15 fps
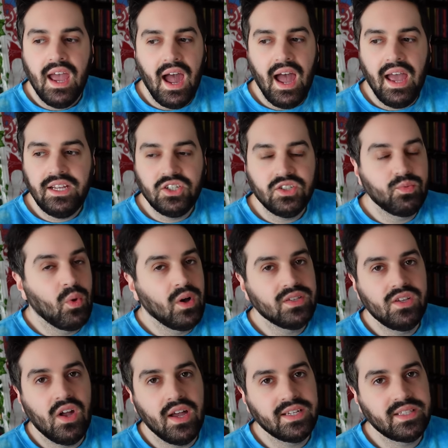i just
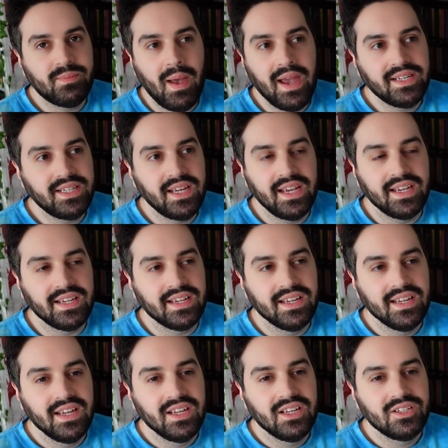was not expecting
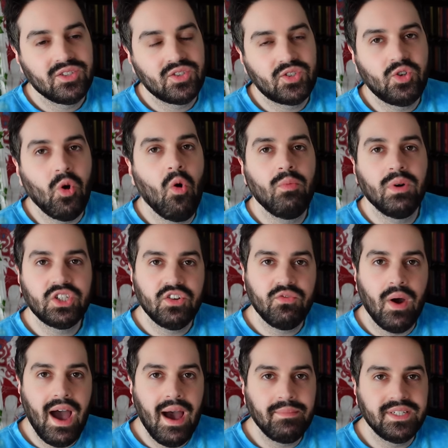so much of
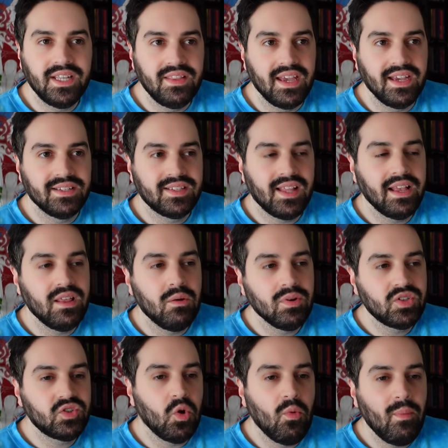what happened in this. Like there were
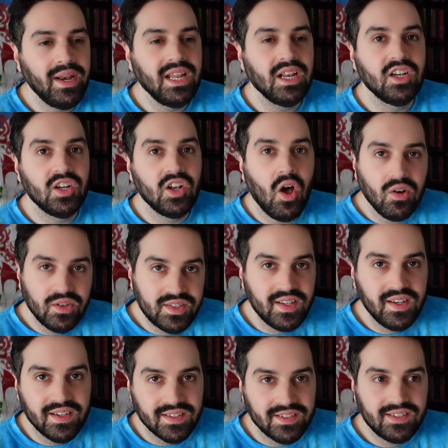so many
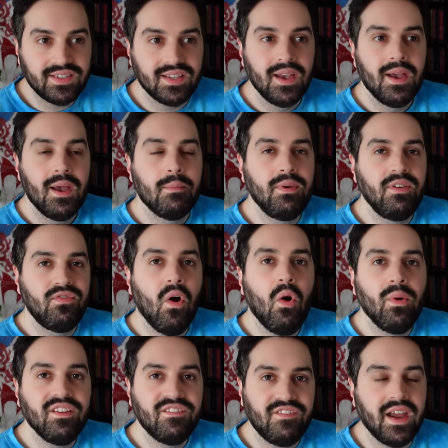losses
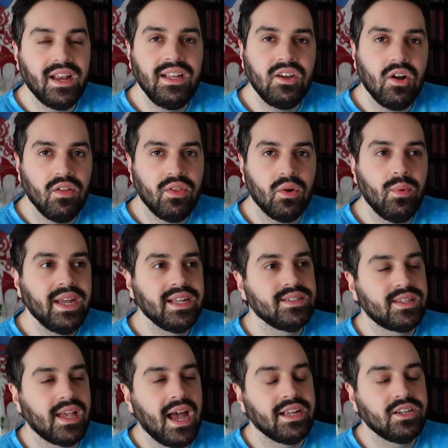before we finally got the
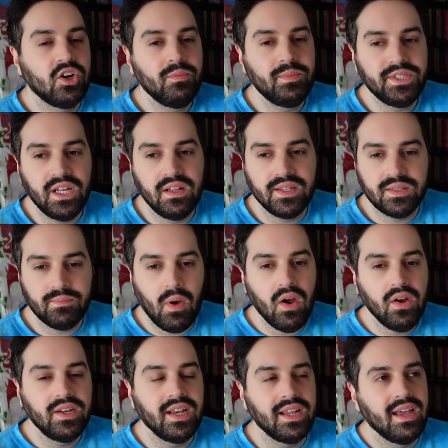wins and up until this
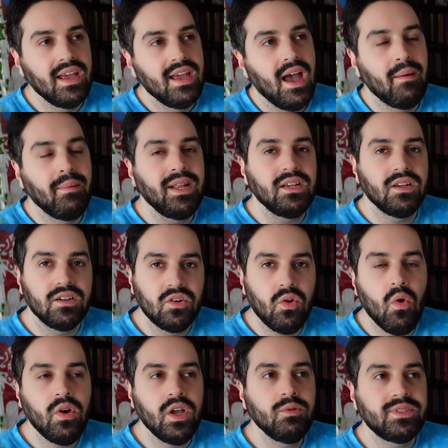point I mean,
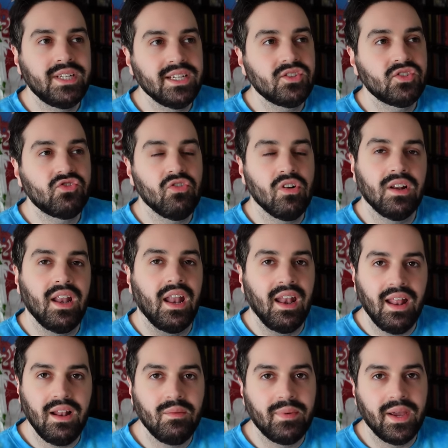Goku did struggle a
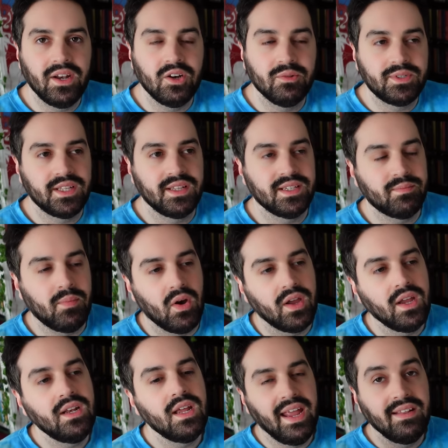little bit up to this
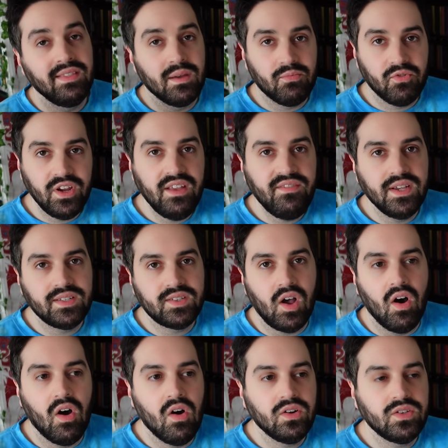point. In the previous
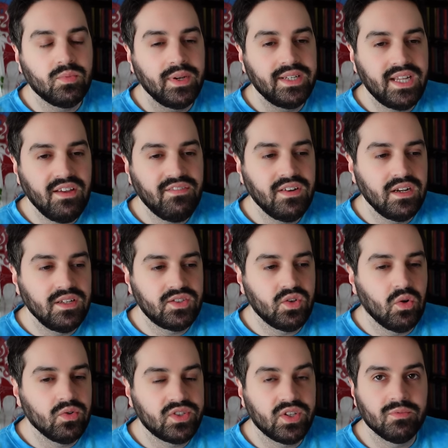arcs, we definitely
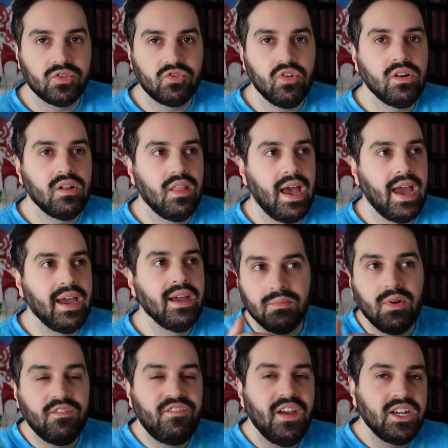saw some struggle there,
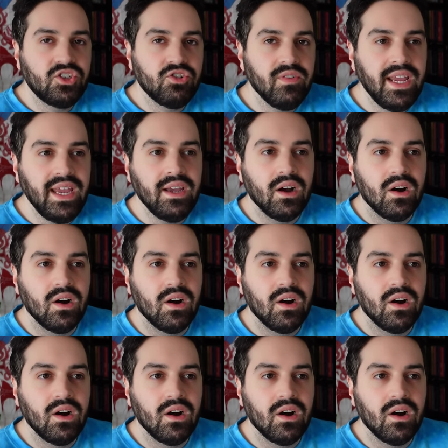but victory